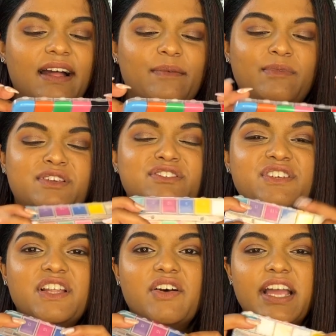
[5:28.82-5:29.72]
because you
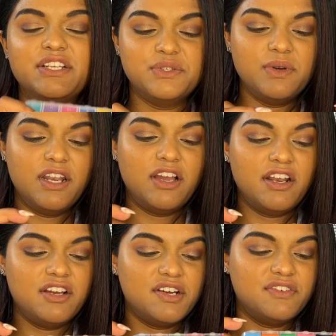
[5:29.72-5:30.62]
know I do a lot
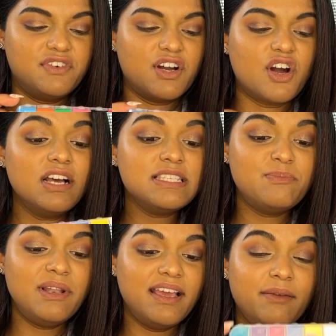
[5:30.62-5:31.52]
of
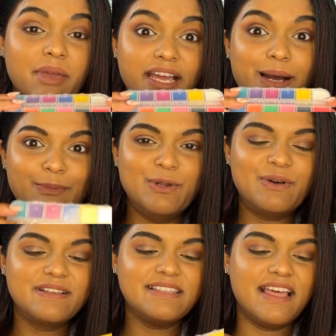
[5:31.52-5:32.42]
cosplay makeup
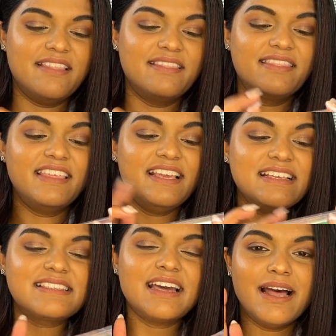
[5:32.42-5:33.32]
looks and
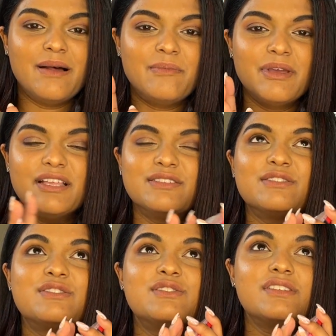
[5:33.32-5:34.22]
these come in
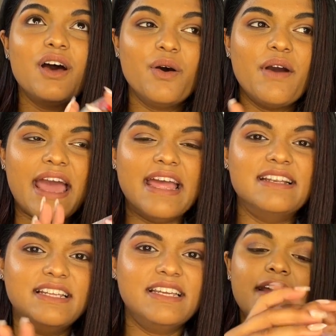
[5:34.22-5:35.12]
so
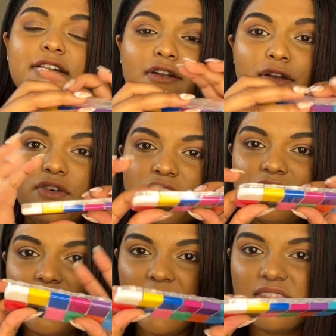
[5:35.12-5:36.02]
handy. It looks
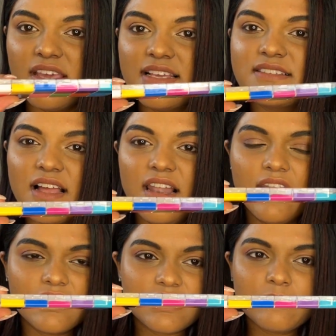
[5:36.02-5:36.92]
like there's a
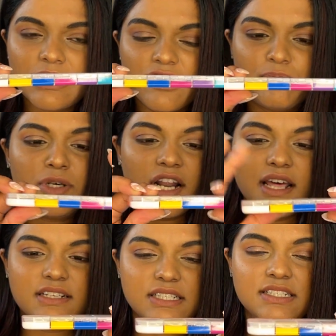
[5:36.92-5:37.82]
little bit of
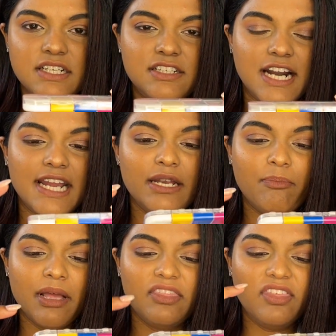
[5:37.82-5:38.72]
product in here, right?
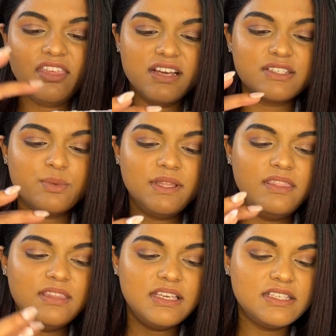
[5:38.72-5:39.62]
But the thing is, with
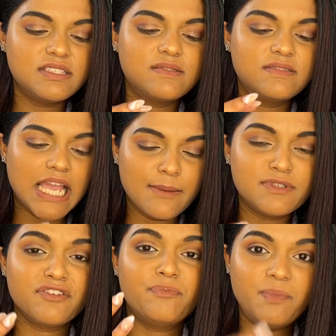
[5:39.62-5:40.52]
these types
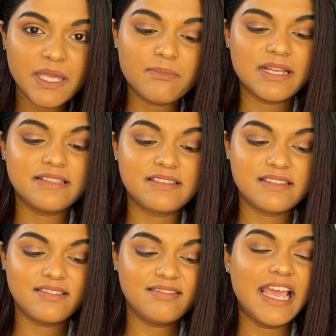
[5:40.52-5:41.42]
of pigments,
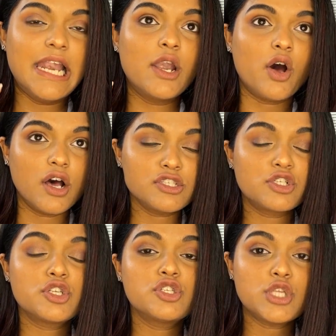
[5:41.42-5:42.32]
they last
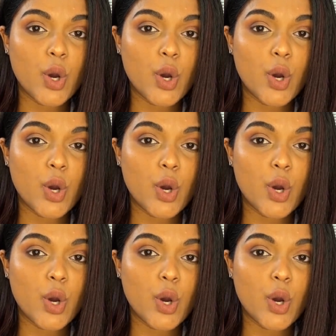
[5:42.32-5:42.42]
so